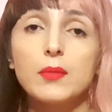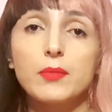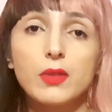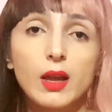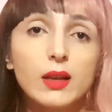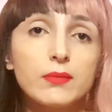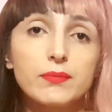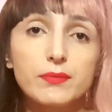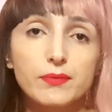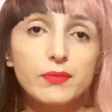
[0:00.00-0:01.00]
then
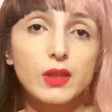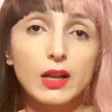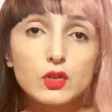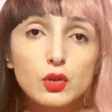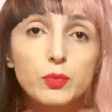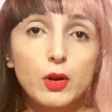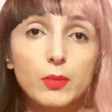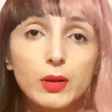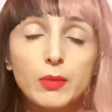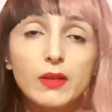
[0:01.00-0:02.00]
that's your
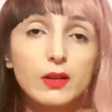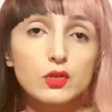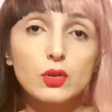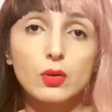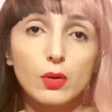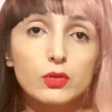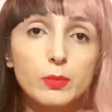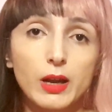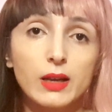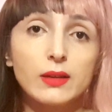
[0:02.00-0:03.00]
problem and that's your closed
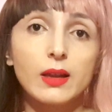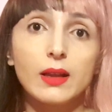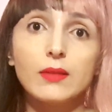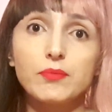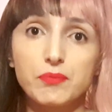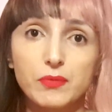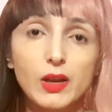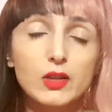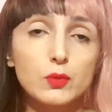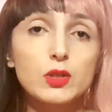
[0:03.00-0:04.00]
mind, and
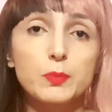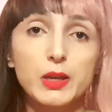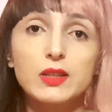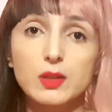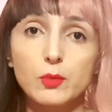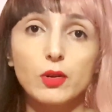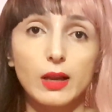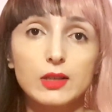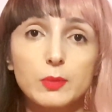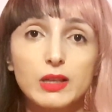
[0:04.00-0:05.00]
as we speak, someone
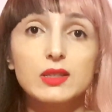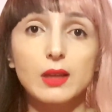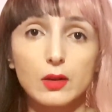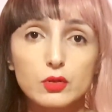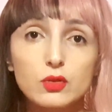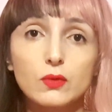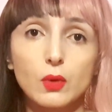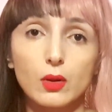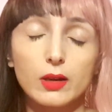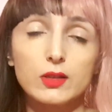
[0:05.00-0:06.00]
else makes thousands of
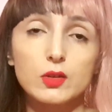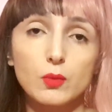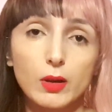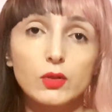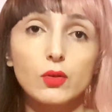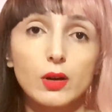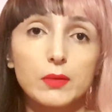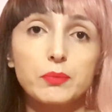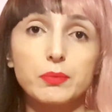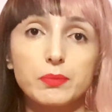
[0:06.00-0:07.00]
dollars while you
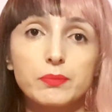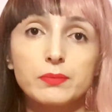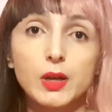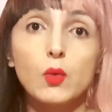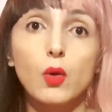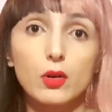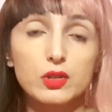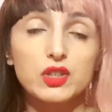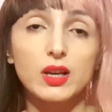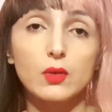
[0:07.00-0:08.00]
are a
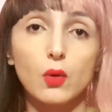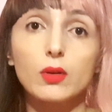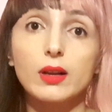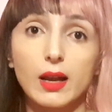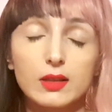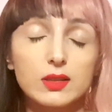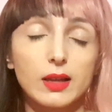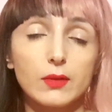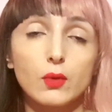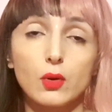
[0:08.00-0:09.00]
work set or a cuck
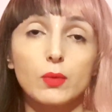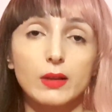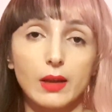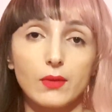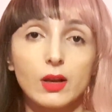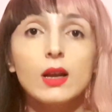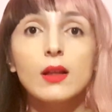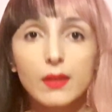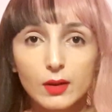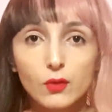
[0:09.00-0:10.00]
slave or whatever.
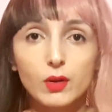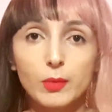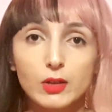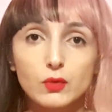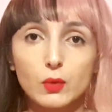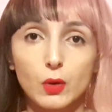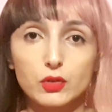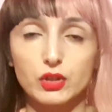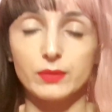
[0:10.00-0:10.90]
Thank you very much for watching.